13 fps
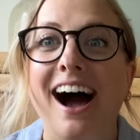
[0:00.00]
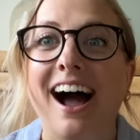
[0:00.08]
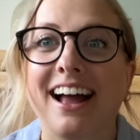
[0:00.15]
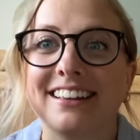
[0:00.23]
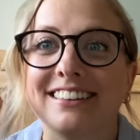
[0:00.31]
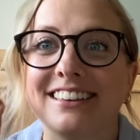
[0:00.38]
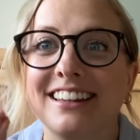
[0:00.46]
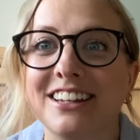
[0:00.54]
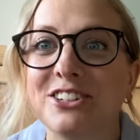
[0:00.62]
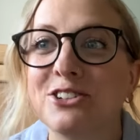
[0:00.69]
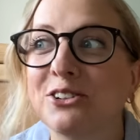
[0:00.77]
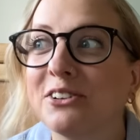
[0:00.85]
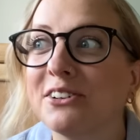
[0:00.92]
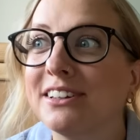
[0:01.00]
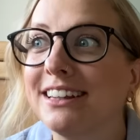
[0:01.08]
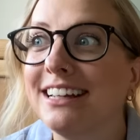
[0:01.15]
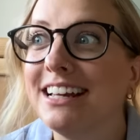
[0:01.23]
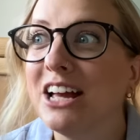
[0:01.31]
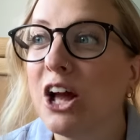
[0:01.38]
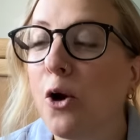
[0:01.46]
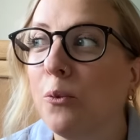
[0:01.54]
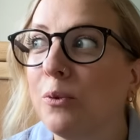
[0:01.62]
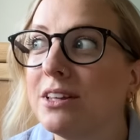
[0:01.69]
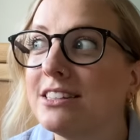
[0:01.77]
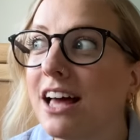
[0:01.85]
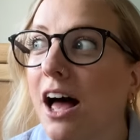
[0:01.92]
I literally
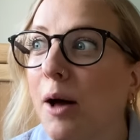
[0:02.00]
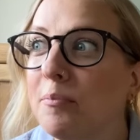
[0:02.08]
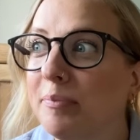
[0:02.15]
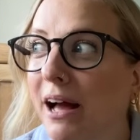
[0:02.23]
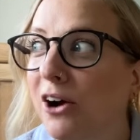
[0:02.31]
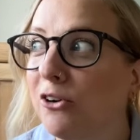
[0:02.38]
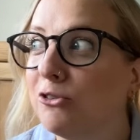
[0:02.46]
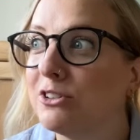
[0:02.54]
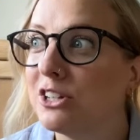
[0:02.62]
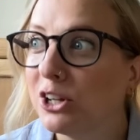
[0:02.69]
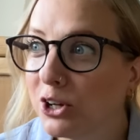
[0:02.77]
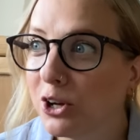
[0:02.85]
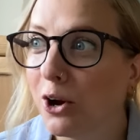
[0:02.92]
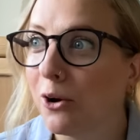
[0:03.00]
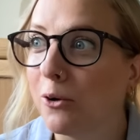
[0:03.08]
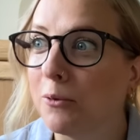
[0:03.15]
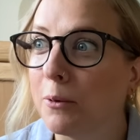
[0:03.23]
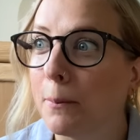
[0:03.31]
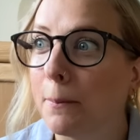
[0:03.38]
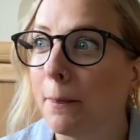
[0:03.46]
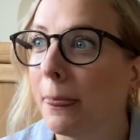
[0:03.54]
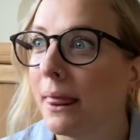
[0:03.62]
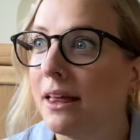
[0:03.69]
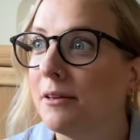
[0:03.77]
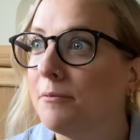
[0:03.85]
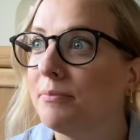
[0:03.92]
was about to go
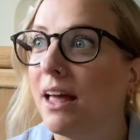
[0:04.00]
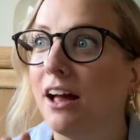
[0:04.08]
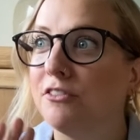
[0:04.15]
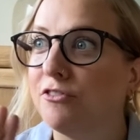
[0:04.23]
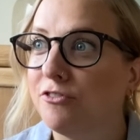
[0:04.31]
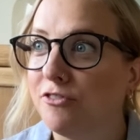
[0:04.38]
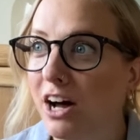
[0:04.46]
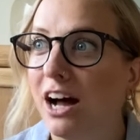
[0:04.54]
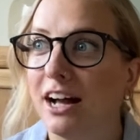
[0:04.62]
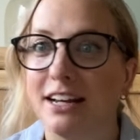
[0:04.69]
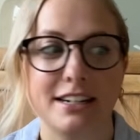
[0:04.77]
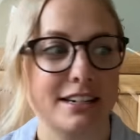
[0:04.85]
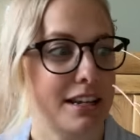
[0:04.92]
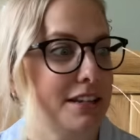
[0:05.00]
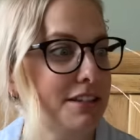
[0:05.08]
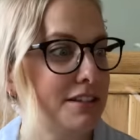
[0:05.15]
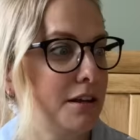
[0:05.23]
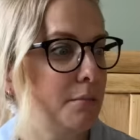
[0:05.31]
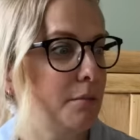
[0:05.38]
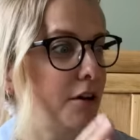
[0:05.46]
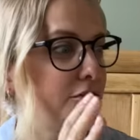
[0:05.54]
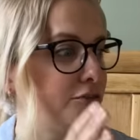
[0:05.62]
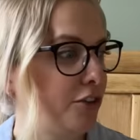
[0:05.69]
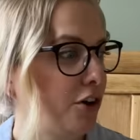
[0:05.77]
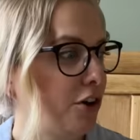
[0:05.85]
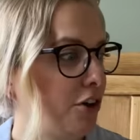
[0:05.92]
and find some
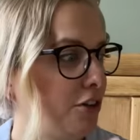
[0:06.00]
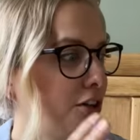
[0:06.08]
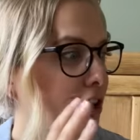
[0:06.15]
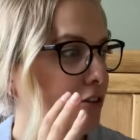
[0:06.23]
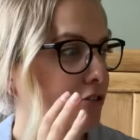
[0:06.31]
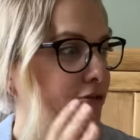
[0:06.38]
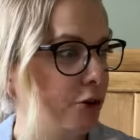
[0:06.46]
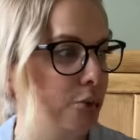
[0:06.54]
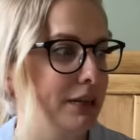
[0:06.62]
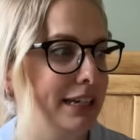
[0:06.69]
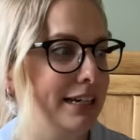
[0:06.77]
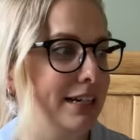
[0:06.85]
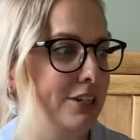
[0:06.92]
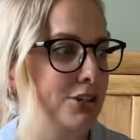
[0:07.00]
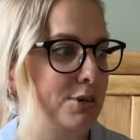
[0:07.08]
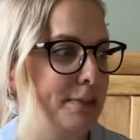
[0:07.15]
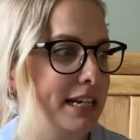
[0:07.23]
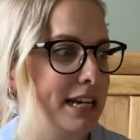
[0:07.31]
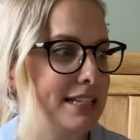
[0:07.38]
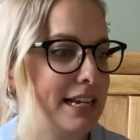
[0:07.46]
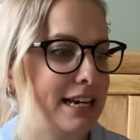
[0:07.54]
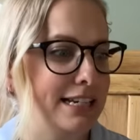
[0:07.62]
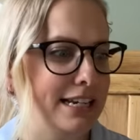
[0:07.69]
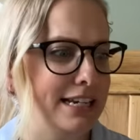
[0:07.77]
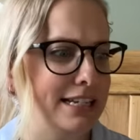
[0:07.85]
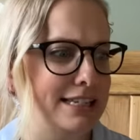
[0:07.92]
fall foliage because I
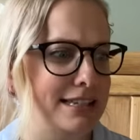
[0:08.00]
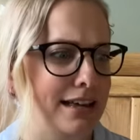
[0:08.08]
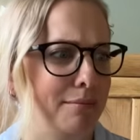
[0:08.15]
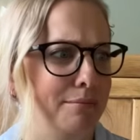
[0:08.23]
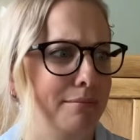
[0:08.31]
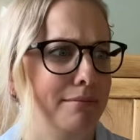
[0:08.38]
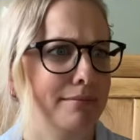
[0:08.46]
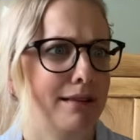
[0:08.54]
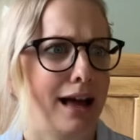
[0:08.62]
needed some.